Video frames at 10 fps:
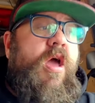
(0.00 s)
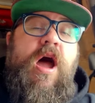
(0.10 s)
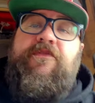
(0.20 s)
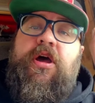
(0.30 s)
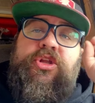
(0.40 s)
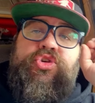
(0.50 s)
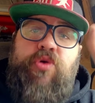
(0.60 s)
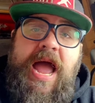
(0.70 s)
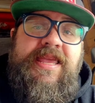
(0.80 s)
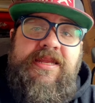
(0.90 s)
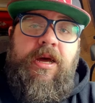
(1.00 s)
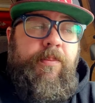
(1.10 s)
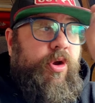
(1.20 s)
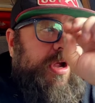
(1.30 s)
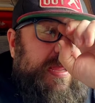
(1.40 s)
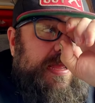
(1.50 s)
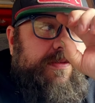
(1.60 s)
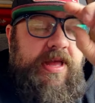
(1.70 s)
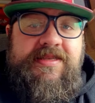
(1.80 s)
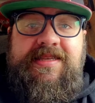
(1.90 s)
I've got a tracking number
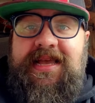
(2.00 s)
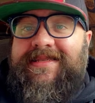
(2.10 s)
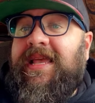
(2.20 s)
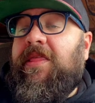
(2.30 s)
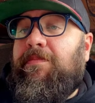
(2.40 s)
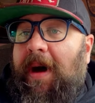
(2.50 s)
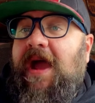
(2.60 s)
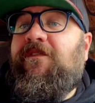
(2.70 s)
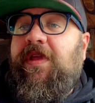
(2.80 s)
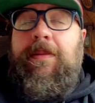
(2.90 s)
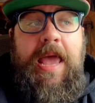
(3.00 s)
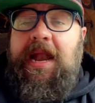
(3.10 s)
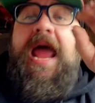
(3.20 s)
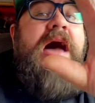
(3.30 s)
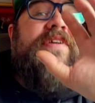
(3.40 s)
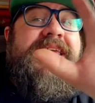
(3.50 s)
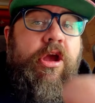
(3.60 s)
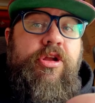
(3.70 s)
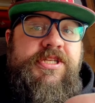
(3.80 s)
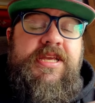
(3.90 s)
that says my V, and I have a
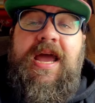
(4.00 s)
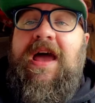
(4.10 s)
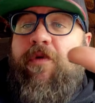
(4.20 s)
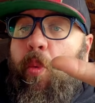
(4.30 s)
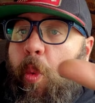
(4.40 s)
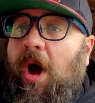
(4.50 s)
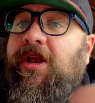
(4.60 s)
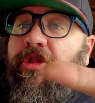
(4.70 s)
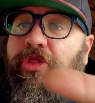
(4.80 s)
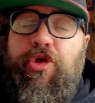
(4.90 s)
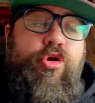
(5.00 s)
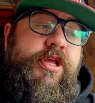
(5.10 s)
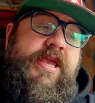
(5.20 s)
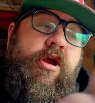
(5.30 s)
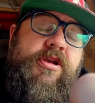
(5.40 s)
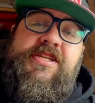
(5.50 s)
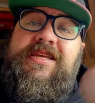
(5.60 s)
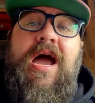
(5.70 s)
guarantee. I have a 130 guarantee.